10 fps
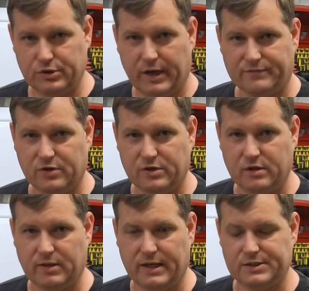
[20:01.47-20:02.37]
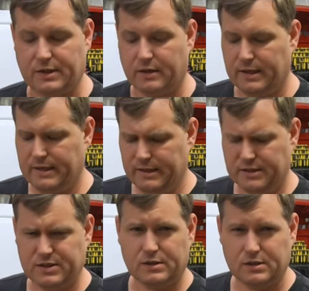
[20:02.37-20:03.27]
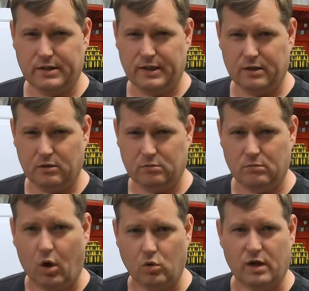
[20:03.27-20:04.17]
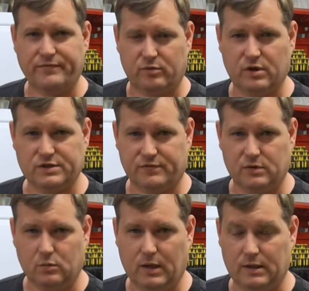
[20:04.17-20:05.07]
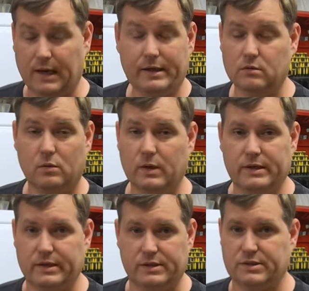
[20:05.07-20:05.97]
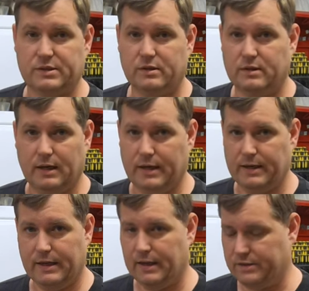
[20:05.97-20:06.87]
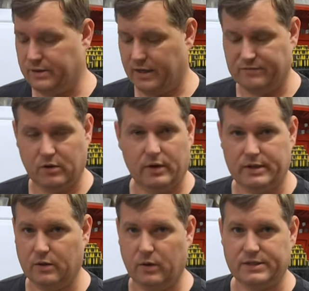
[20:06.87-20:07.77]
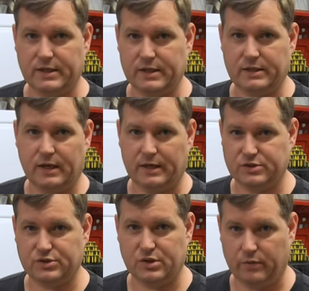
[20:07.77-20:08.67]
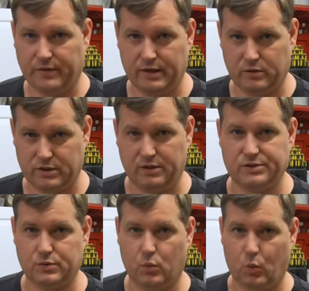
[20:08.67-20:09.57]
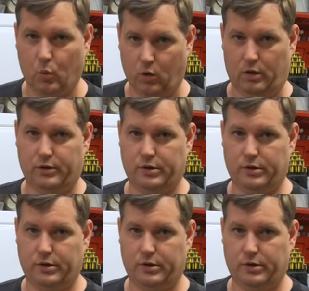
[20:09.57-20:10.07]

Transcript: after you're done blasting, and essentially it'll hold off the rust for a little while. I don't know what it is. I, I have no idea what's in it. I just know that it does work.